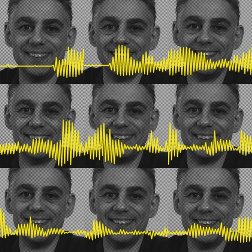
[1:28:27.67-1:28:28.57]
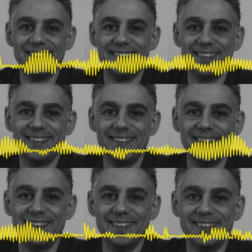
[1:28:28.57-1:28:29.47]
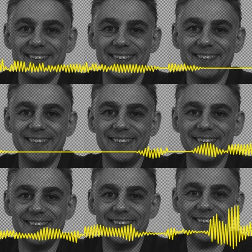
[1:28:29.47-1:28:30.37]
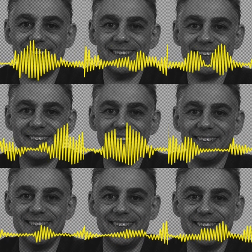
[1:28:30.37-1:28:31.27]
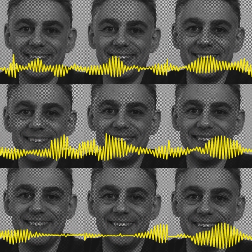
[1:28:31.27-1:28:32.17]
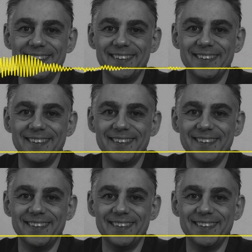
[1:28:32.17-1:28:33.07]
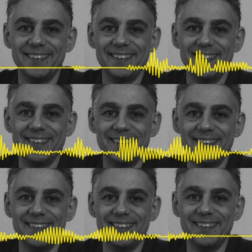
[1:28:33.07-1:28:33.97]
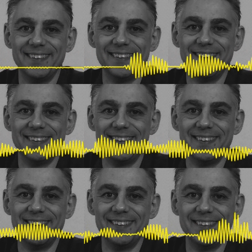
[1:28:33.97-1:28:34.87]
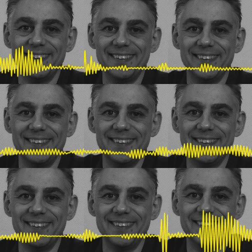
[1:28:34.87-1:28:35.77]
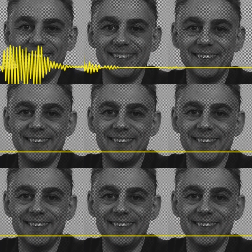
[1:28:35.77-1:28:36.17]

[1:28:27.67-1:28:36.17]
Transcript: Like I mentioned earlier on with the actions, you don't want to break up the middle of your rulebook with 10 pages detailing all of the actions when you could